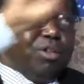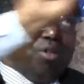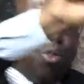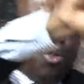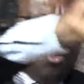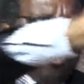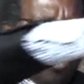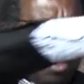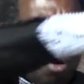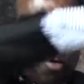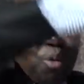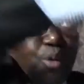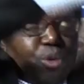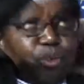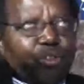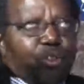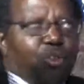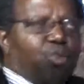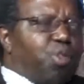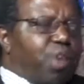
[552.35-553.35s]
threw the
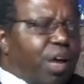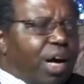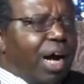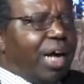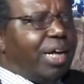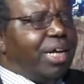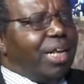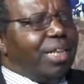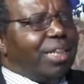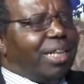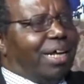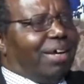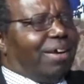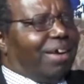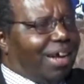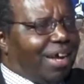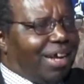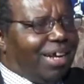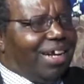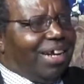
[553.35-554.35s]
clothes into the garden,
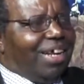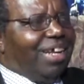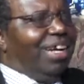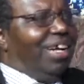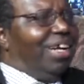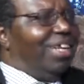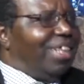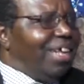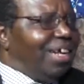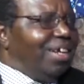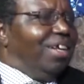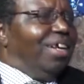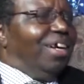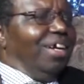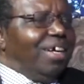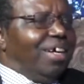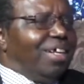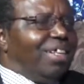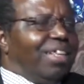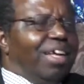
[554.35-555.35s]

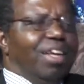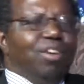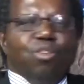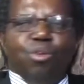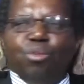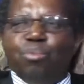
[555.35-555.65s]
then